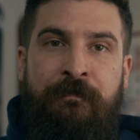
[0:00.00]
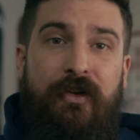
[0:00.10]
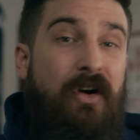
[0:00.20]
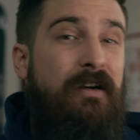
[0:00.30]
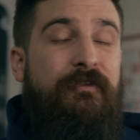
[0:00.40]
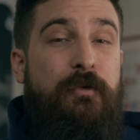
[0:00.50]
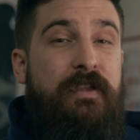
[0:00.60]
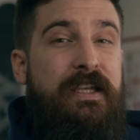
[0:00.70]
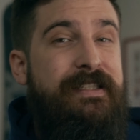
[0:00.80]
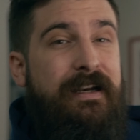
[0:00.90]
There are a few
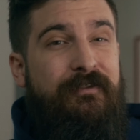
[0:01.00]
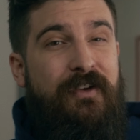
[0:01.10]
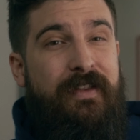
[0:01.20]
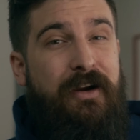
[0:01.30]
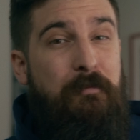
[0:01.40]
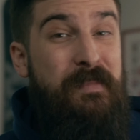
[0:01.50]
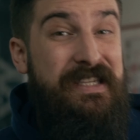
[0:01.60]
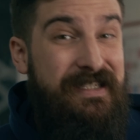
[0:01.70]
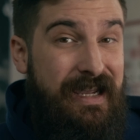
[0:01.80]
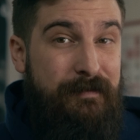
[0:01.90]
things that I feel like are
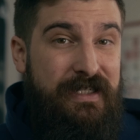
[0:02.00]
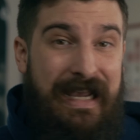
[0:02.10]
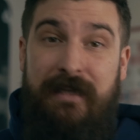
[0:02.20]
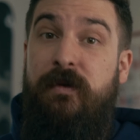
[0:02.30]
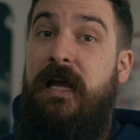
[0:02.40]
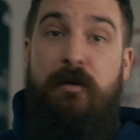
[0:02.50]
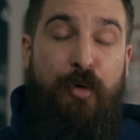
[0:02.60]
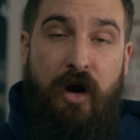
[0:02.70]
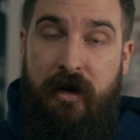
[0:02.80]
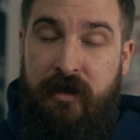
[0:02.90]
missteps, as with any
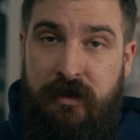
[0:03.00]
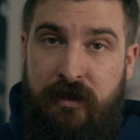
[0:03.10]
product.